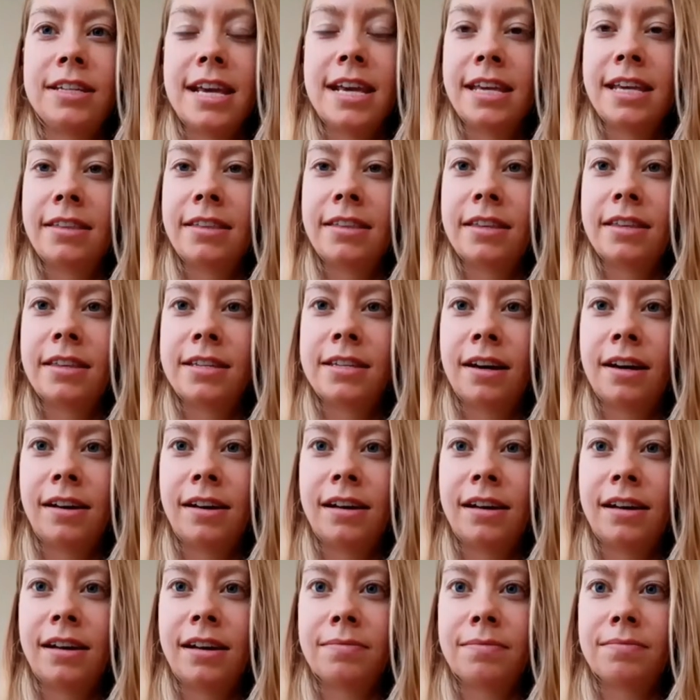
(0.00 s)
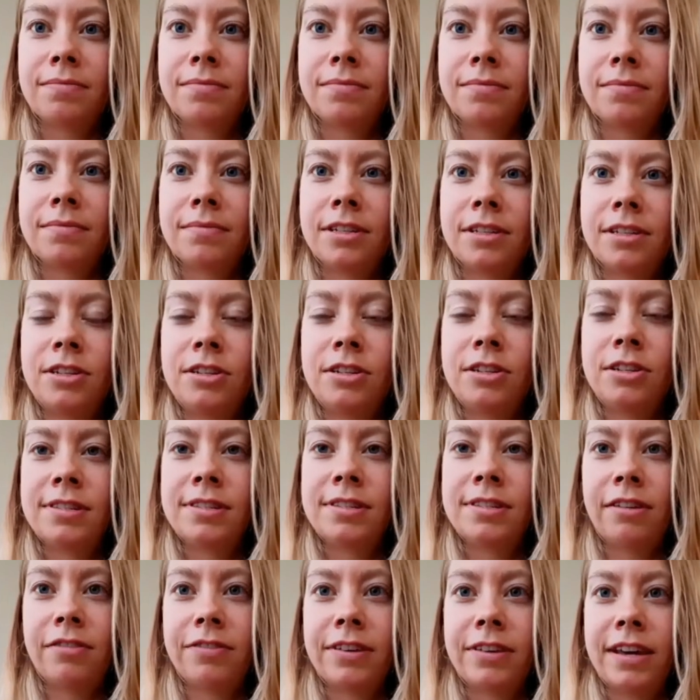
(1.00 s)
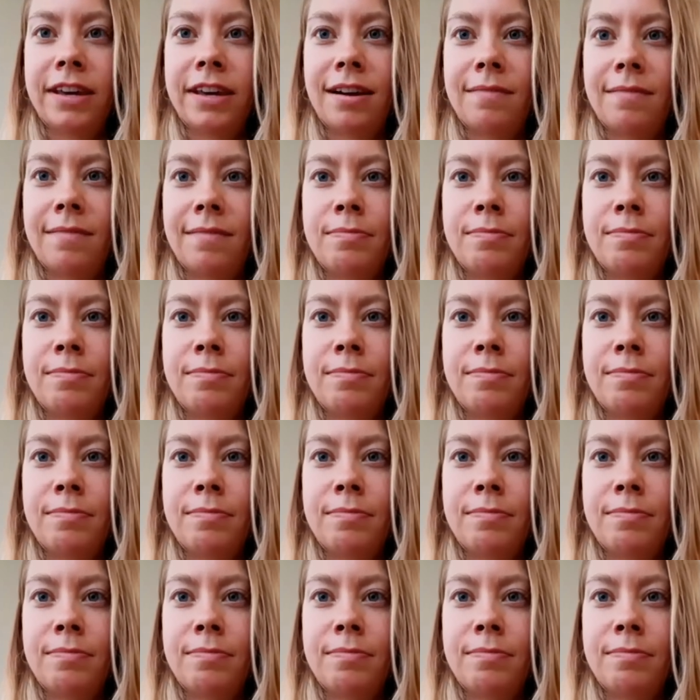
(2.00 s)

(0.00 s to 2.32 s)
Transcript: taking the time to do self care,